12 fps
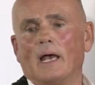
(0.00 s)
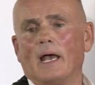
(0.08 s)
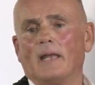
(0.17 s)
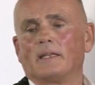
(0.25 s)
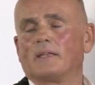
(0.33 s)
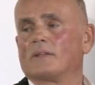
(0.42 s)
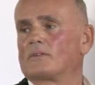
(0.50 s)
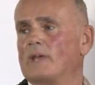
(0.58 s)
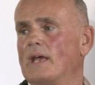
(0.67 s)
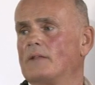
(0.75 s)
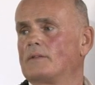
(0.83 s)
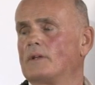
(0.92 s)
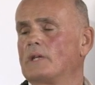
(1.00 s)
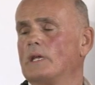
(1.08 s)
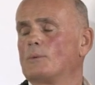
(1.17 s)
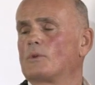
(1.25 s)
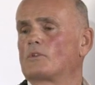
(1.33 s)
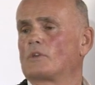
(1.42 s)
And it is said that he
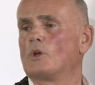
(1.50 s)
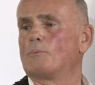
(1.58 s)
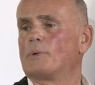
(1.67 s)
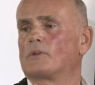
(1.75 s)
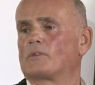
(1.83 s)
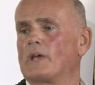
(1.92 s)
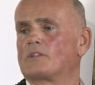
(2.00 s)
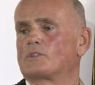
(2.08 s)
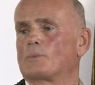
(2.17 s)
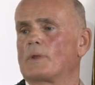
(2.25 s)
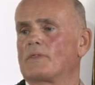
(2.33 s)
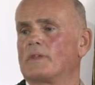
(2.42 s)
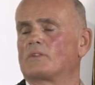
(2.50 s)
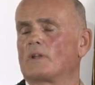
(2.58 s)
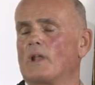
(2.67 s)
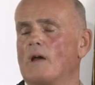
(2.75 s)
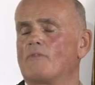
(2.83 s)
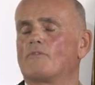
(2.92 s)
was so possessed with this
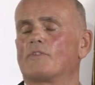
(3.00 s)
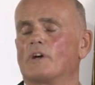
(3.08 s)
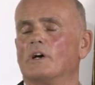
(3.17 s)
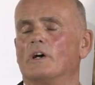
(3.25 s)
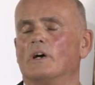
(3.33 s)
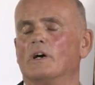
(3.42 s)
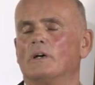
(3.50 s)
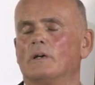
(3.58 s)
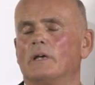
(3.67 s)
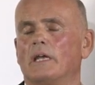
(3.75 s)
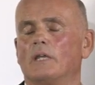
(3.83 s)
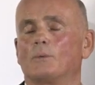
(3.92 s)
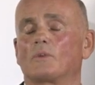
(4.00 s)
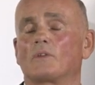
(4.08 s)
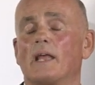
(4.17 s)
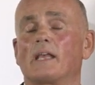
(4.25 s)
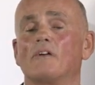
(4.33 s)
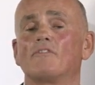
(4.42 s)
love for her, it was
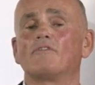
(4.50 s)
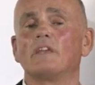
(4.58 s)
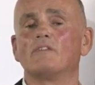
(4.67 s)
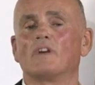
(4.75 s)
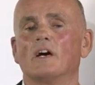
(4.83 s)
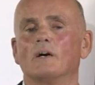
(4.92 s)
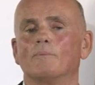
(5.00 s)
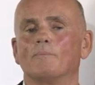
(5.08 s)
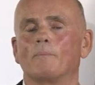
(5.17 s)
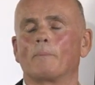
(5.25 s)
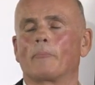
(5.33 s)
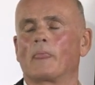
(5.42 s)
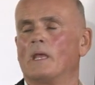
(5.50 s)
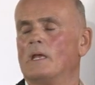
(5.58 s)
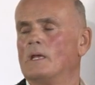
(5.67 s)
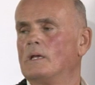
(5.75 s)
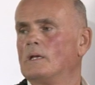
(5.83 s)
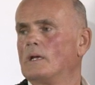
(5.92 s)
like a fever
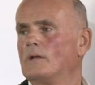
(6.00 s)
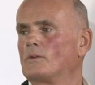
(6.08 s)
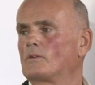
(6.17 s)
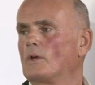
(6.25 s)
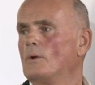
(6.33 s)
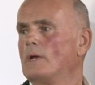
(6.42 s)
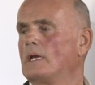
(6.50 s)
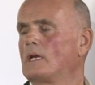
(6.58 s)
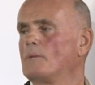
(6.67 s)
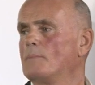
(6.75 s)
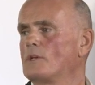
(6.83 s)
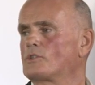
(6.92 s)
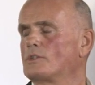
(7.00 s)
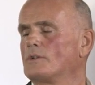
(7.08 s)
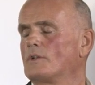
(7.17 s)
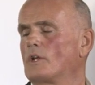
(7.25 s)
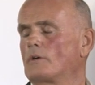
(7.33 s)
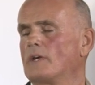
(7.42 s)
and so he
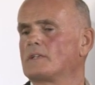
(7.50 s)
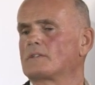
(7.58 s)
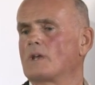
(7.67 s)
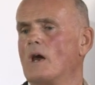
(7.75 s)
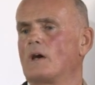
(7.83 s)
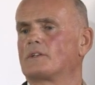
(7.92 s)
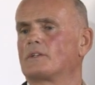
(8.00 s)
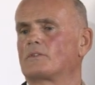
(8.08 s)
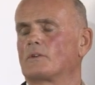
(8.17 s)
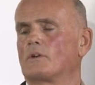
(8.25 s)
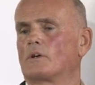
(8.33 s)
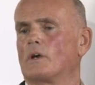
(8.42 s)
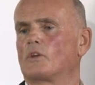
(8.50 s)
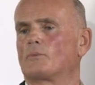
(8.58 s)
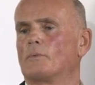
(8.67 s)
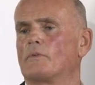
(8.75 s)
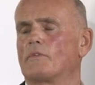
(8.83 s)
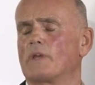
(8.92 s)
commissioned the greatest artists and
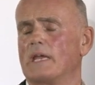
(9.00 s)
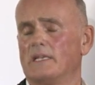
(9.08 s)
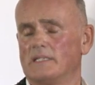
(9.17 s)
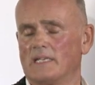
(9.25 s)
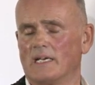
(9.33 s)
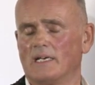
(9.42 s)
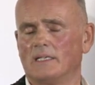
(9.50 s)
craftsmen of India